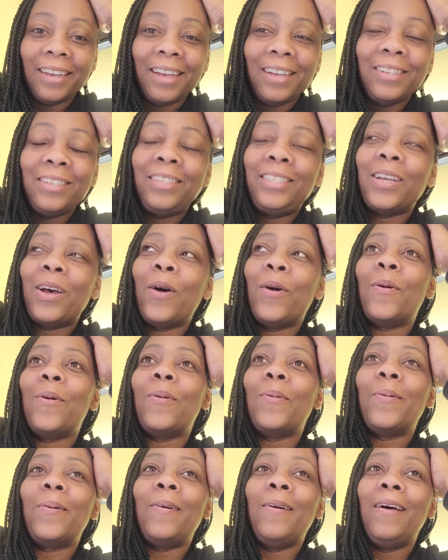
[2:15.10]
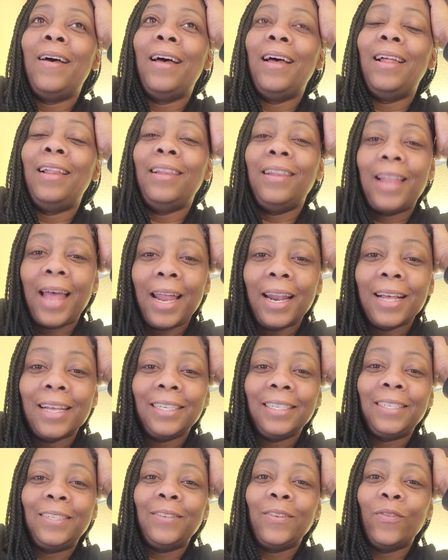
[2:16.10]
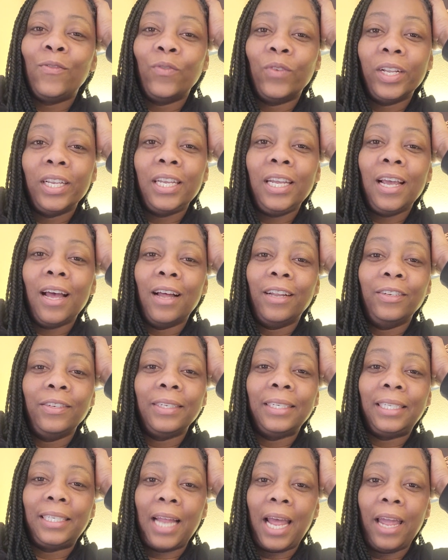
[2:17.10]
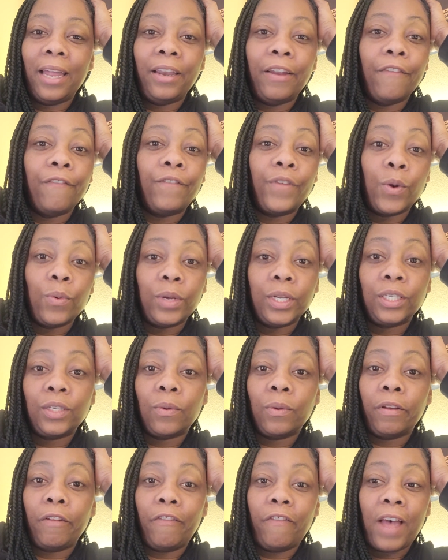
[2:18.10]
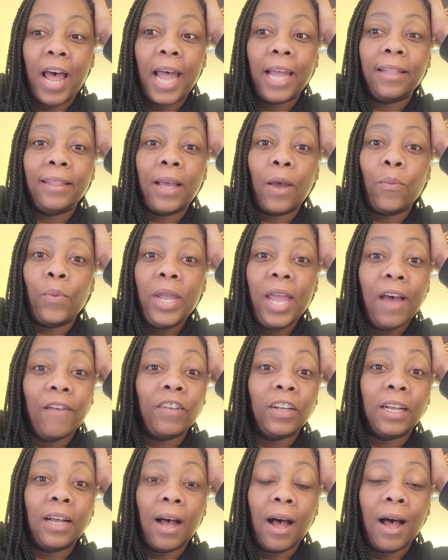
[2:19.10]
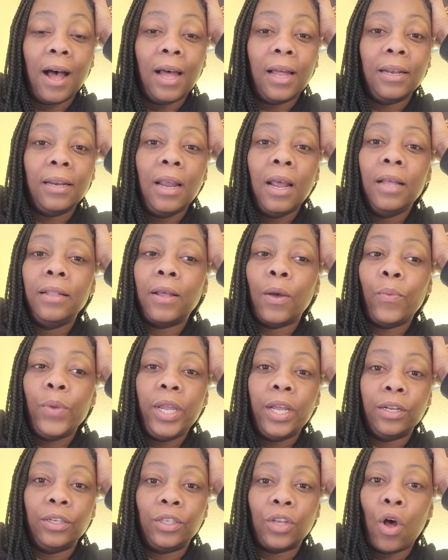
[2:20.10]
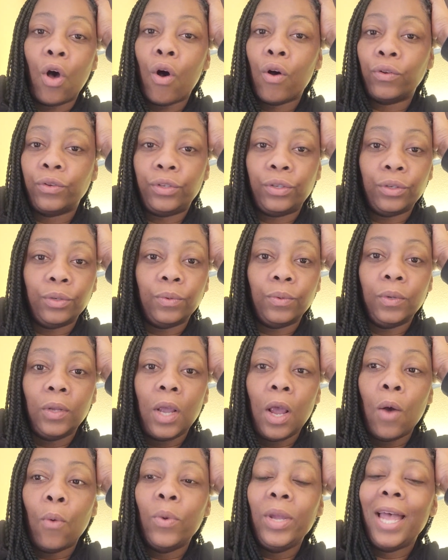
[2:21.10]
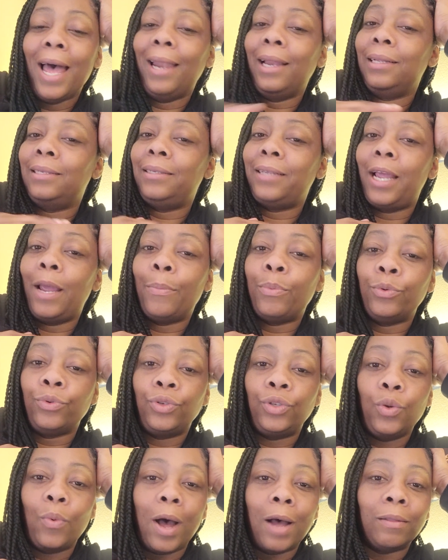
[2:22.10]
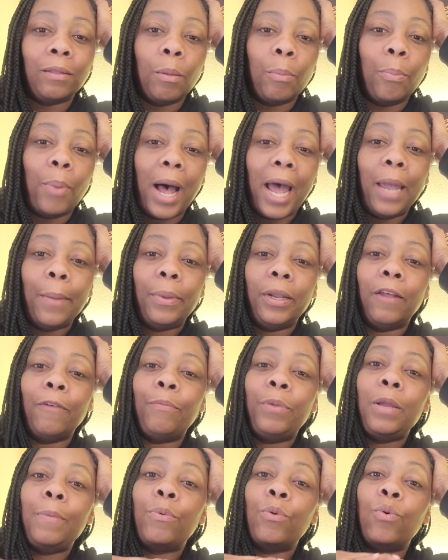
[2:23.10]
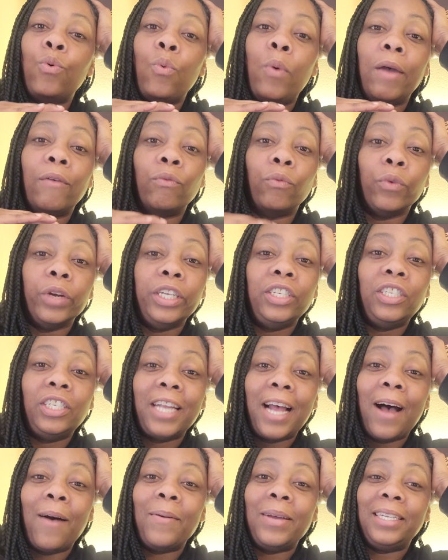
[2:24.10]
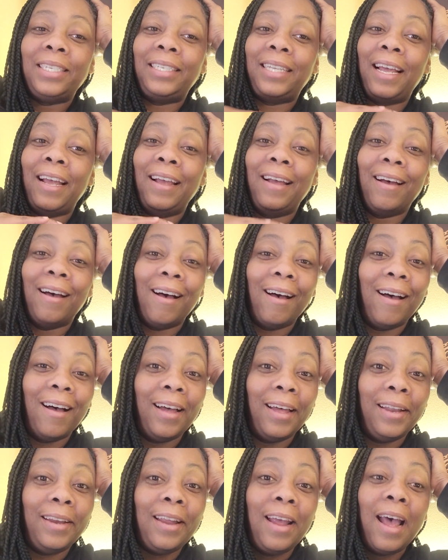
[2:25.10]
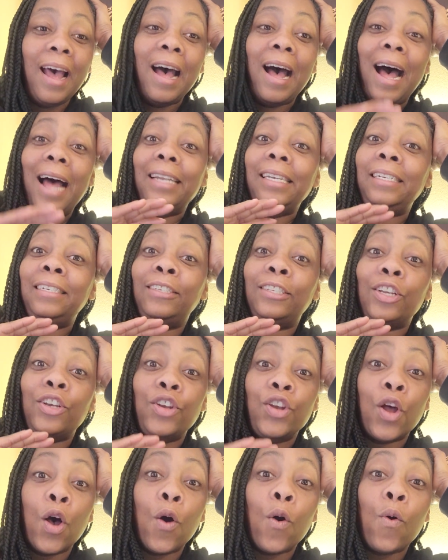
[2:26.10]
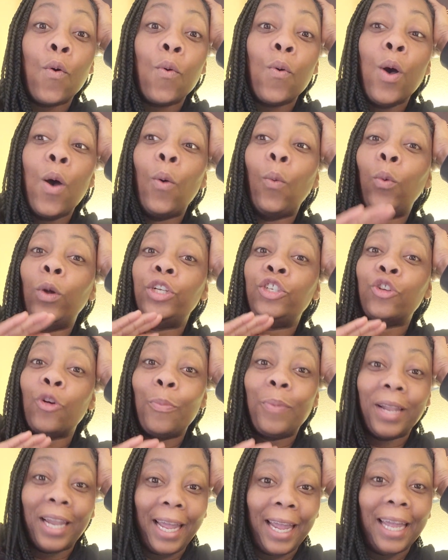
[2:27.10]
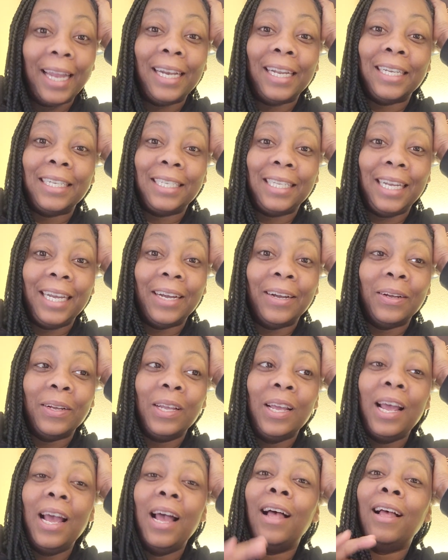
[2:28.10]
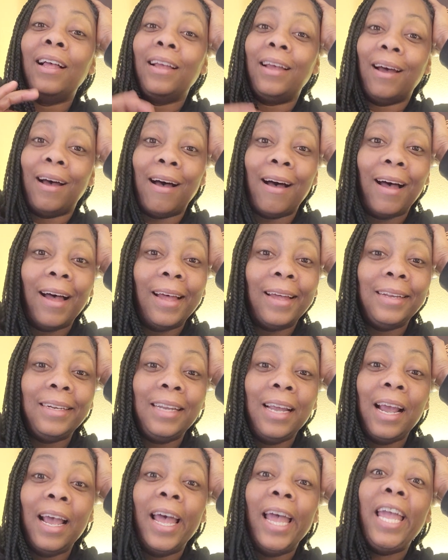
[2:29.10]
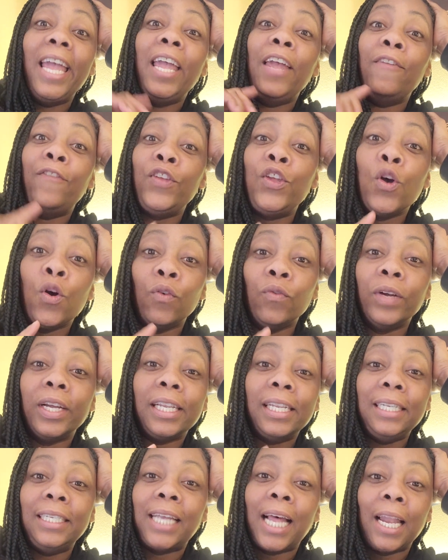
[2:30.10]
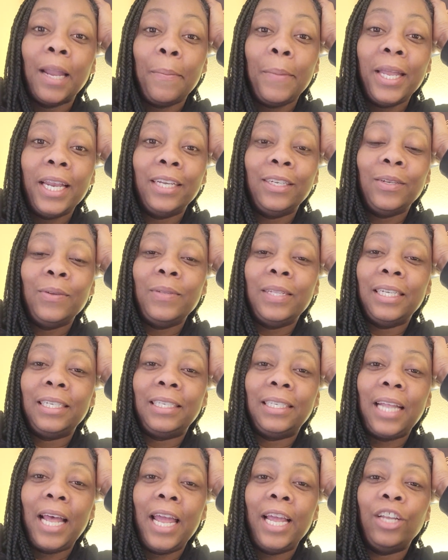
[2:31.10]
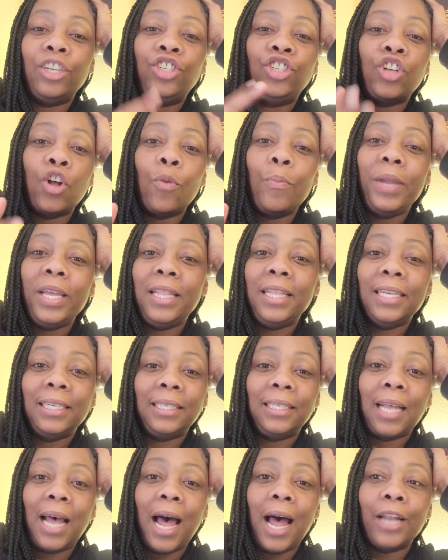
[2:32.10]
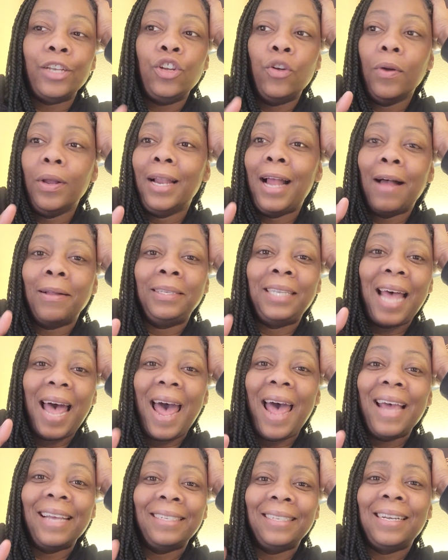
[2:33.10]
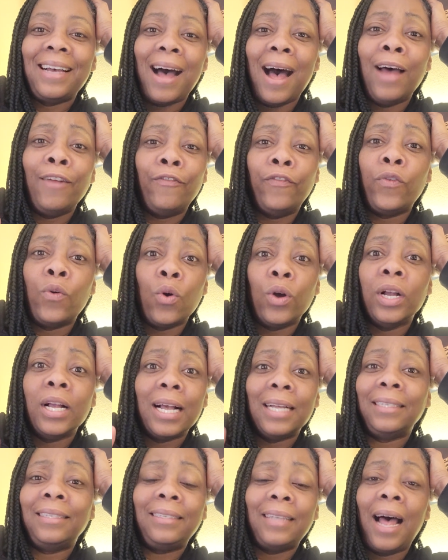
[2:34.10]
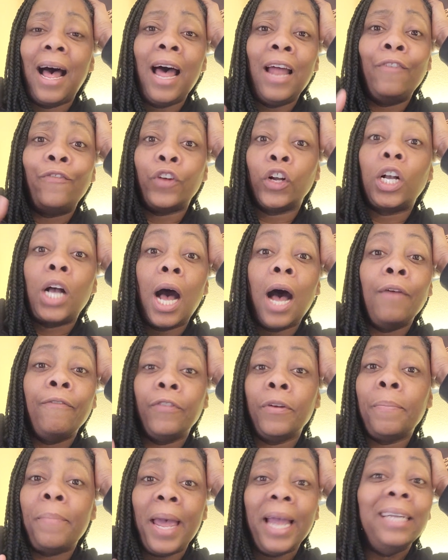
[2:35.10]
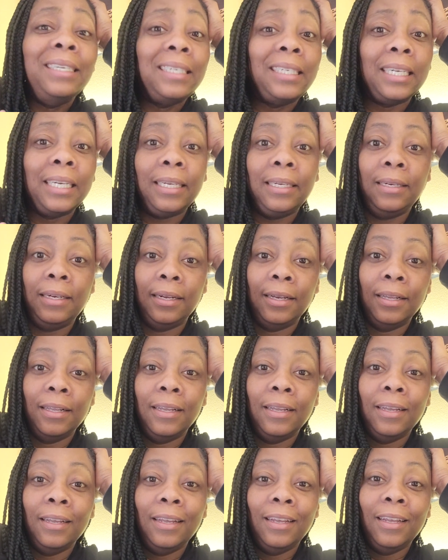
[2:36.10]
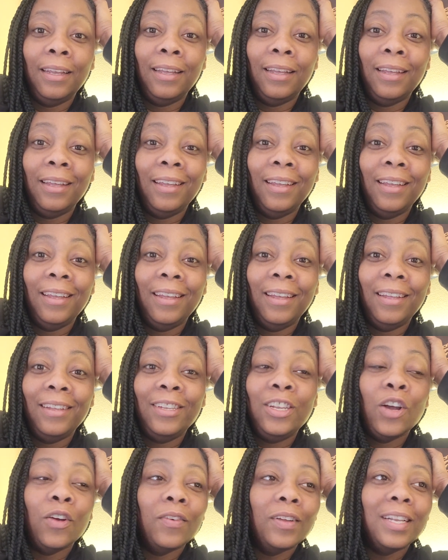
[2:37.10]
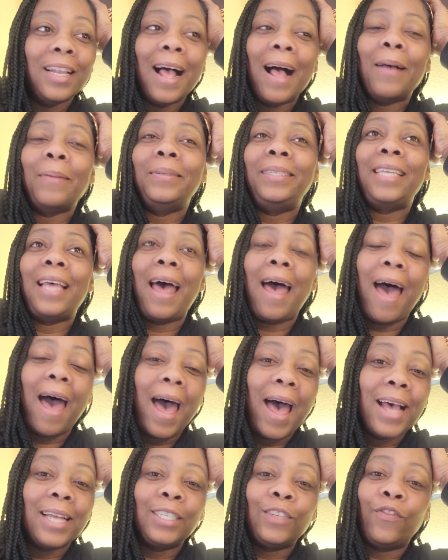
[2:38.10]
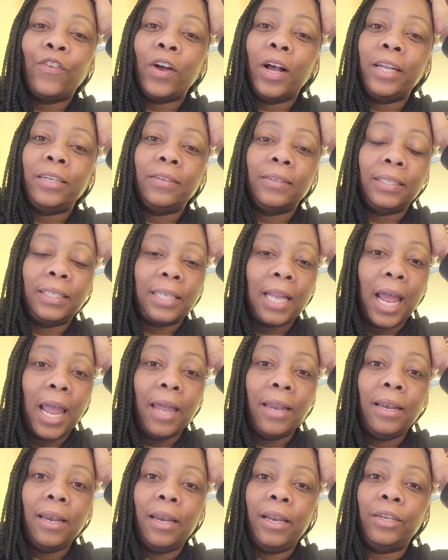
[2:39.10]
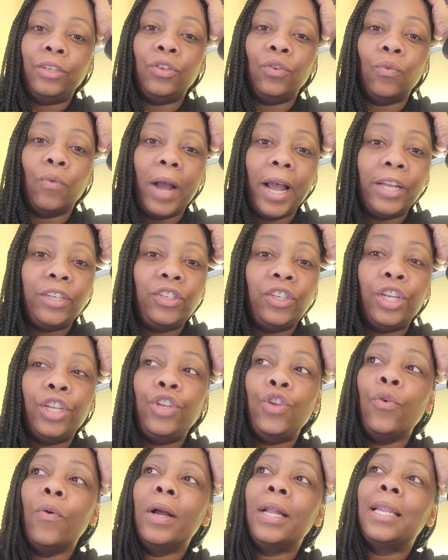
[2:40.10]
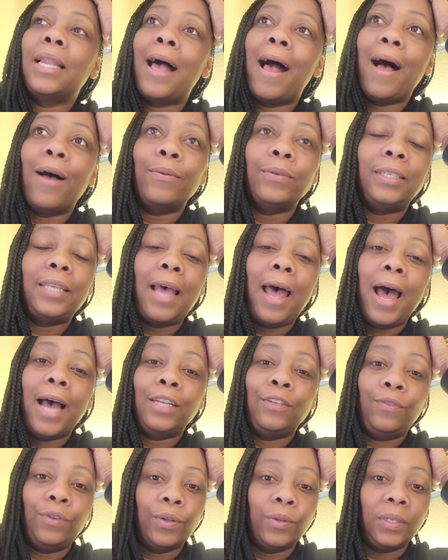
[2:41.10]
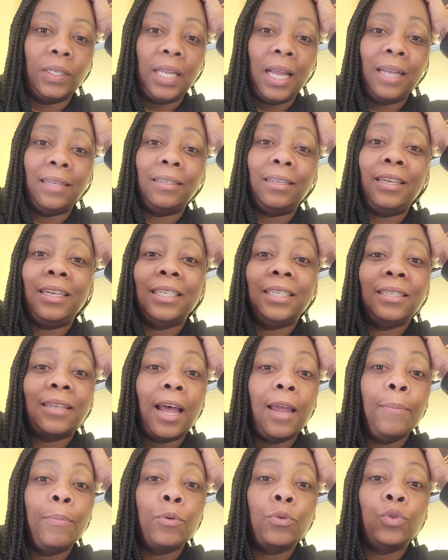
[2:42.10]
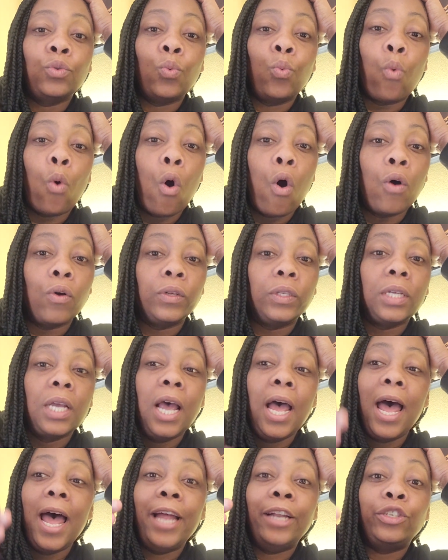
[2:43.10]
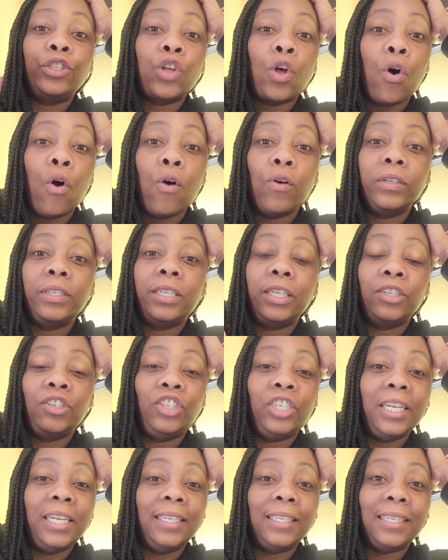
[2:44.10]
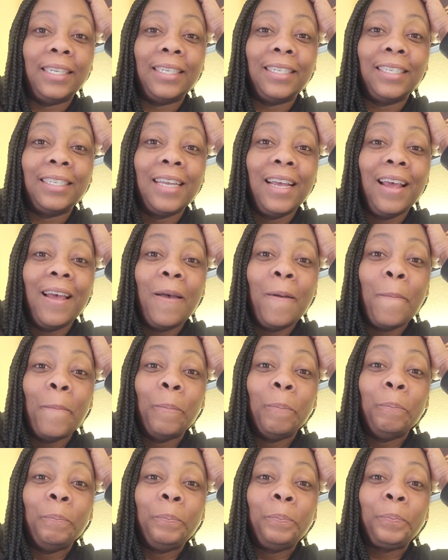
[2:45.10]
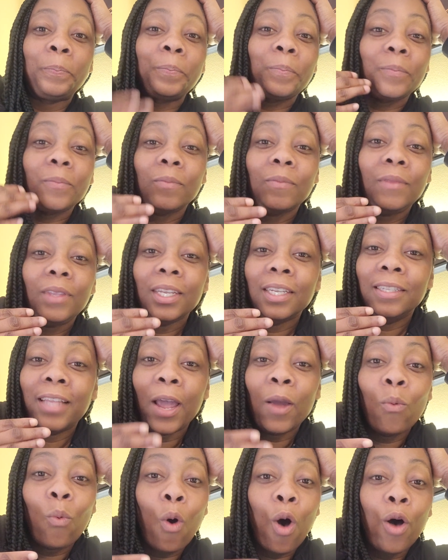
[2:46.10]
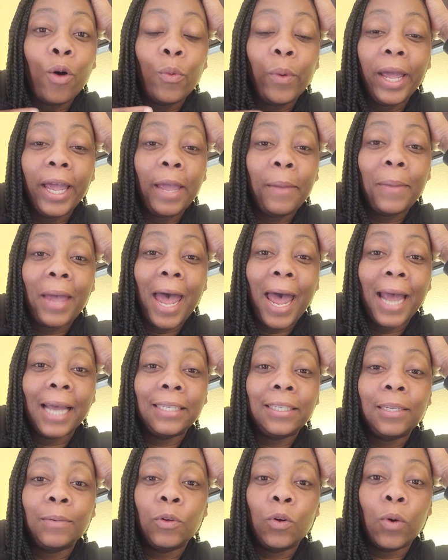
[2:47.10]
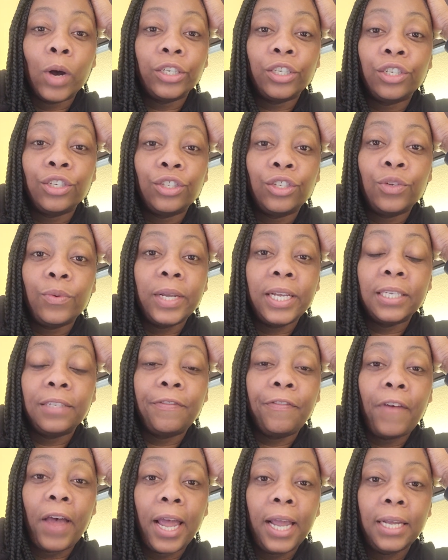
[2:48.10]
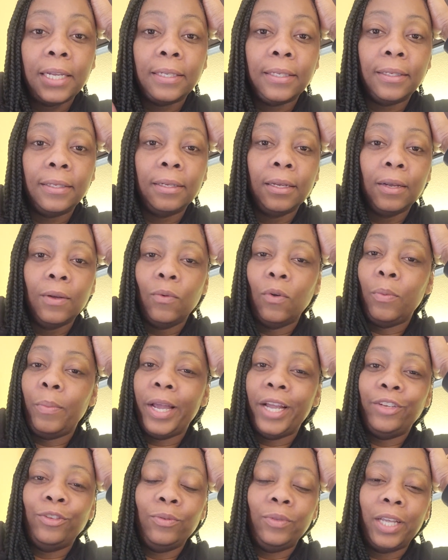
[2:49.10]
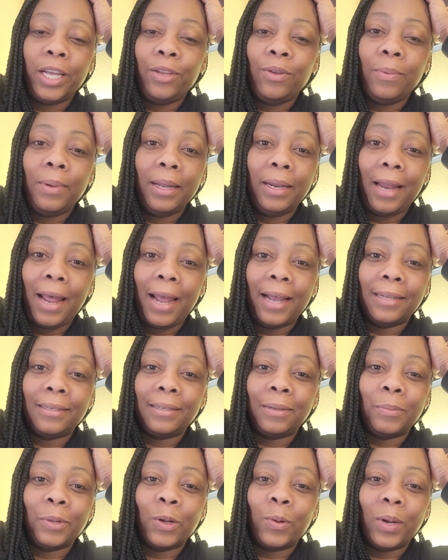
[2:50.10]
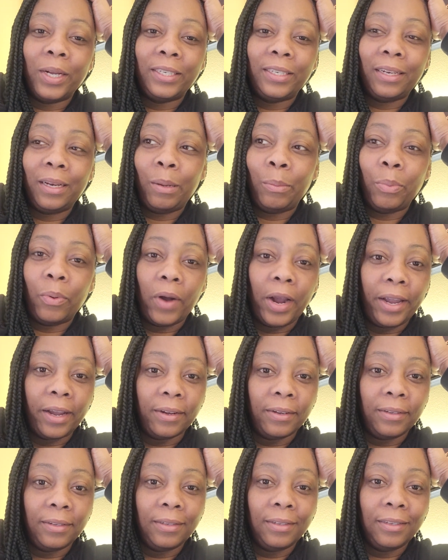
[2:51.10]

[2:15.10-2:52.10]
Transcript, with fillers: So let us really understand and focus on the fact that we have a God that we can talk to. We got examples throughout the Bible of people who have reached out and said, God, I need to know what your plan is here. God, if you're really telling me to do this thing, show me this sign. You're allowed to ask God for a sign, for confirmation. You're allowed to ask for understanding and direction. You're allowed to ask for those things. The disciples walked and talked to Jesus. They walked with him and asked him questions to his face. What made you think you couldn't ask him a question in prayer?